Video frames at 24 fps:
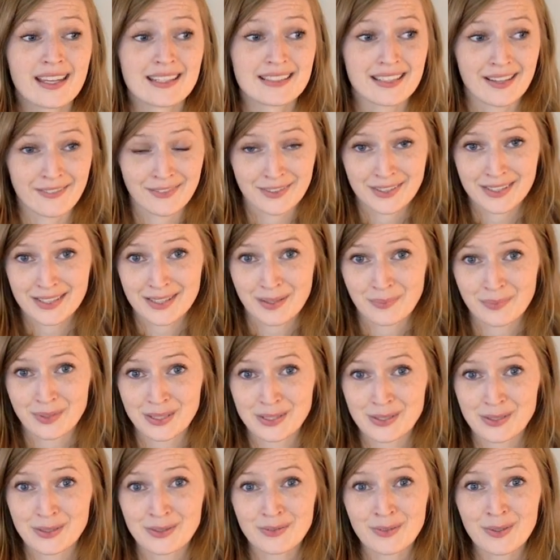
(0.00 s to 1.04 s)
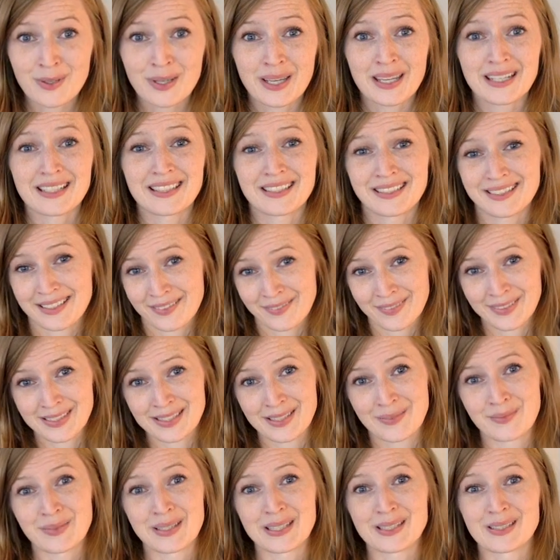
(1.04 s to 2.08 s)
definitely something to avoid definitely
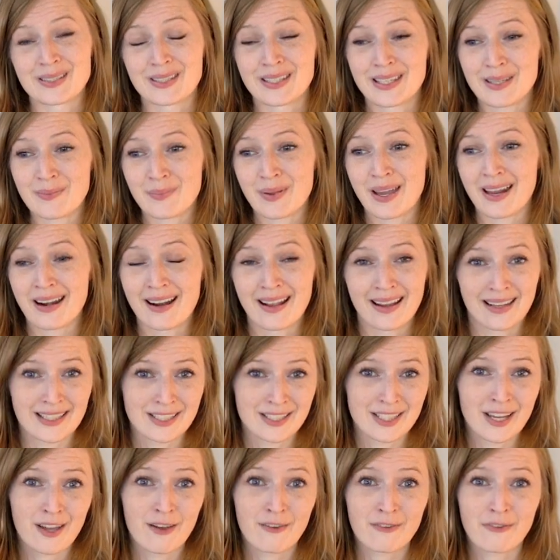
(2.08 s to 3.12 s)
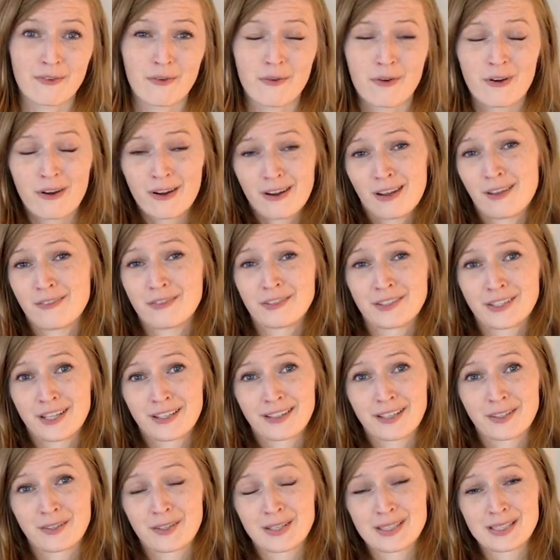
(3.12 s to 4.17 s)
something to keep out on high shelf or if you're not
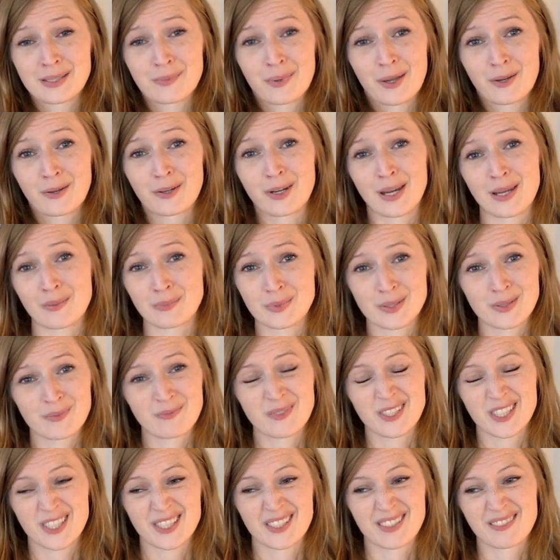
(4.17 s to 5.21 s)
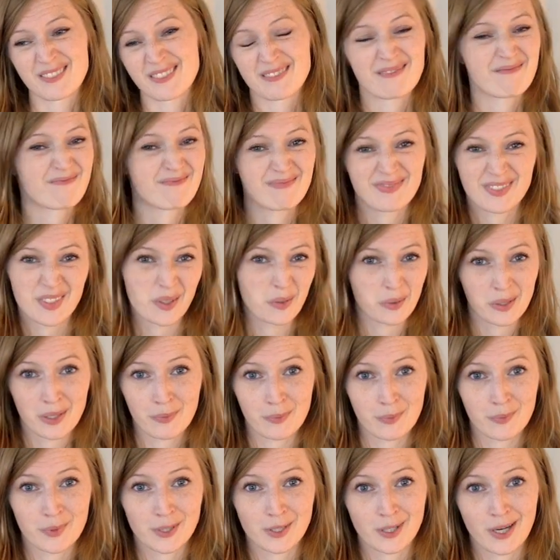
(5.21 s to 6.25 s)
that crazy about grapes just don't
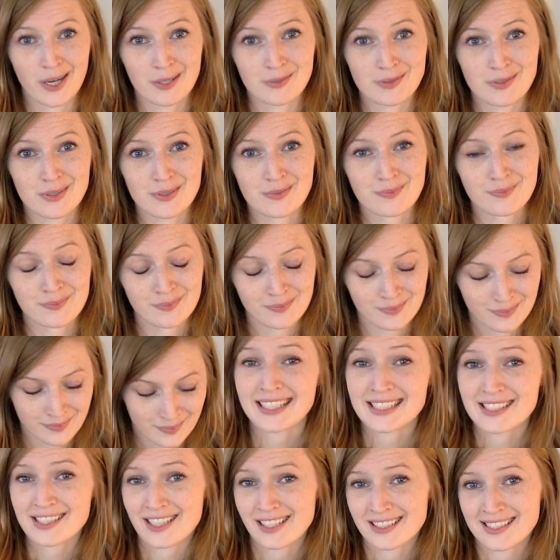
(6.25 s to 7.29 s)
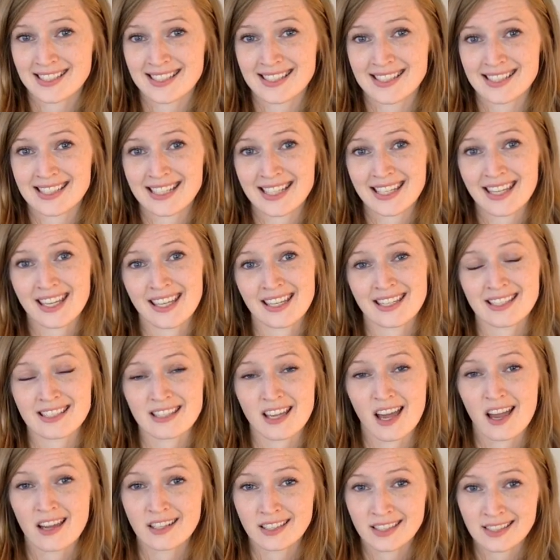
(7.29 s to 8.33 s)
keep them in your house Next toxicity is
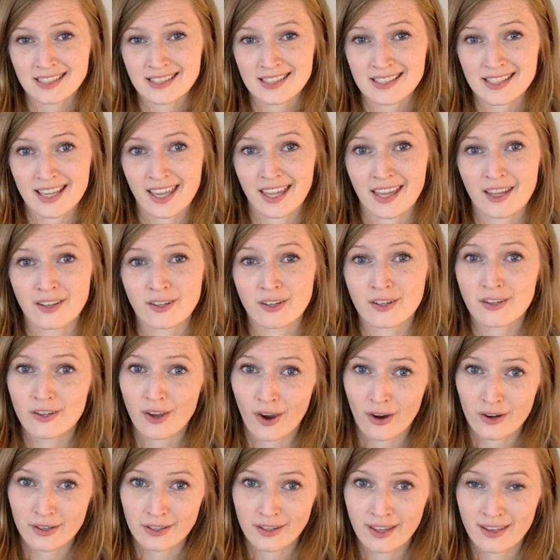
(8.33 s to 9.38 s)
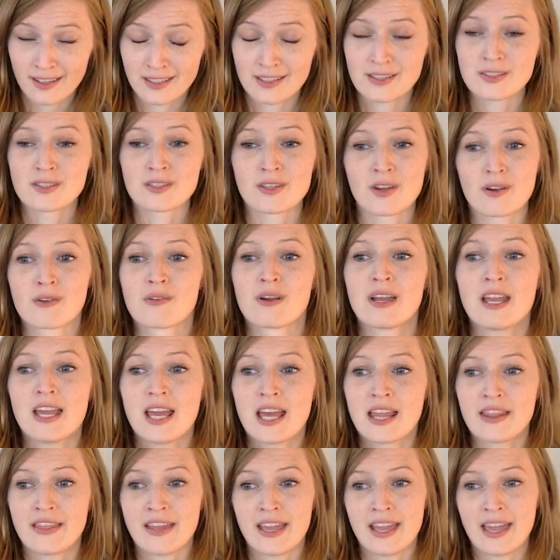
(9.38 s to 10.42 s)
onions and garlic. So
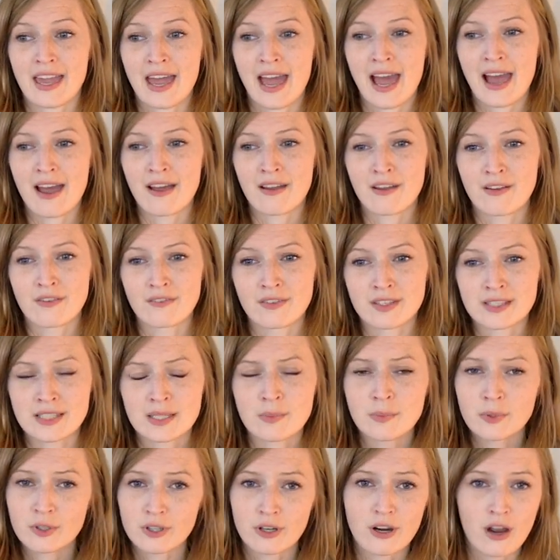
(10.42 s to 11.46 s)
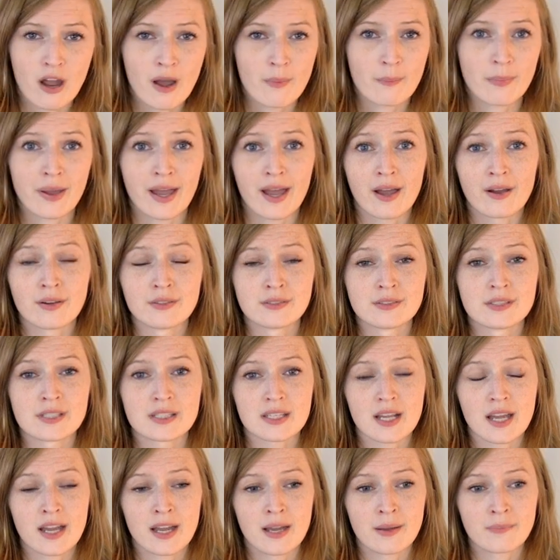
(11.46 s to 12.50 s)
they have a similar
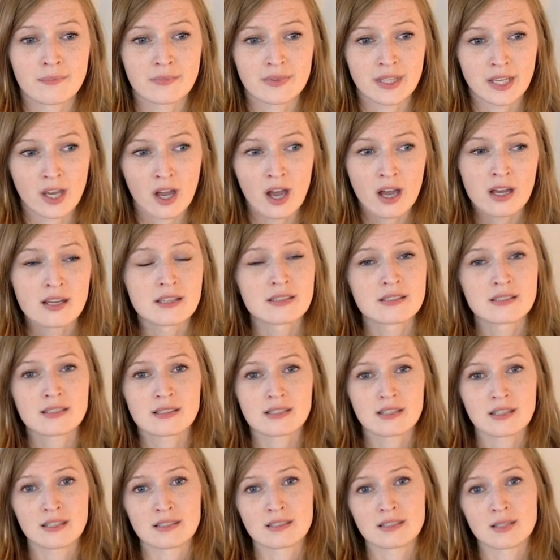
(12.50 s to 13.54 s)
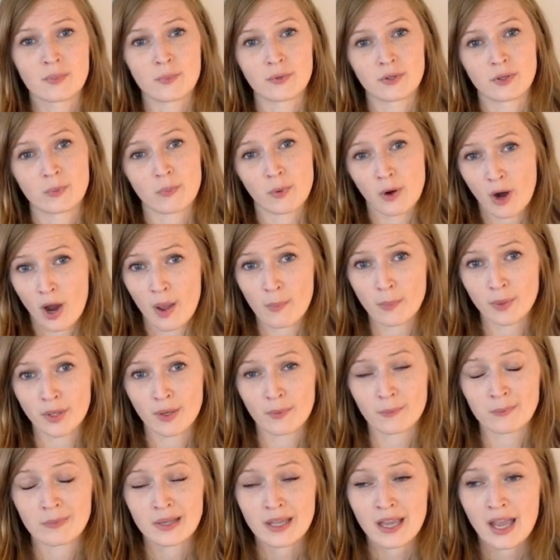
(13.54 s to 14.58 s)
compound, um, they cause a similar
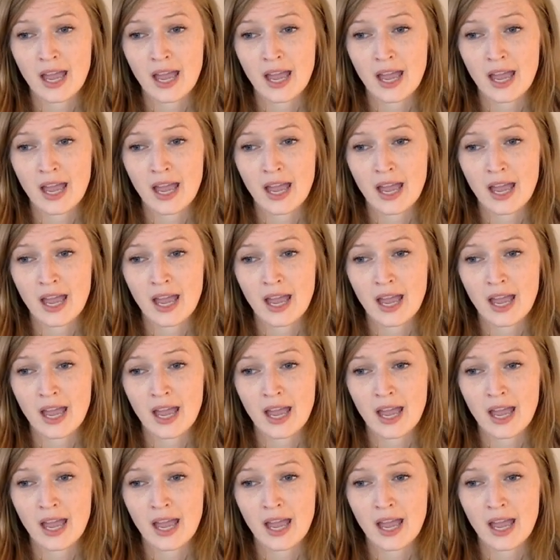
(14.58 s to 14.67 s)
problem.